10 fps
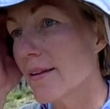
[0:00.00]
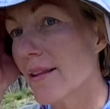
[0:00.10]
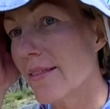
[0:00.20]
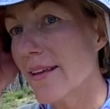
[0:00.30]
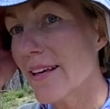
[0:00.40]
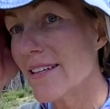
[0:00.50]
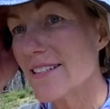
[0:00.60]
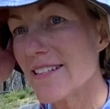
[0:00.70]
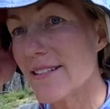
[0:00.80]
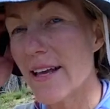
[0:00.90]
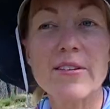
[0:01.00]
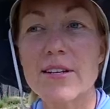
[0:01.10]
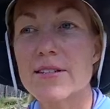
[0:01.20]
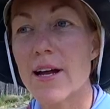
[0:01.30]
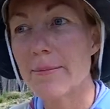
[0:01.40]
The thing is, it's like it
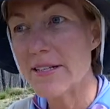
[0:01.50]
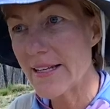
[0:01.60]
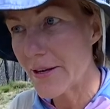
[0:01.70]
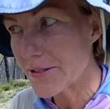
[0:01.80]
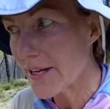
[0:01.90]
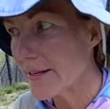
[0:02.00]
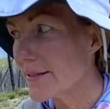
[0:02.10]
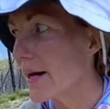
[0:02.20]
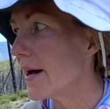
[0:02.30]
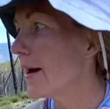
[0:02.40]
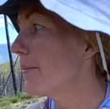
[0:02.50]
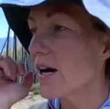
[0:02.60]
takes time to set your tent up.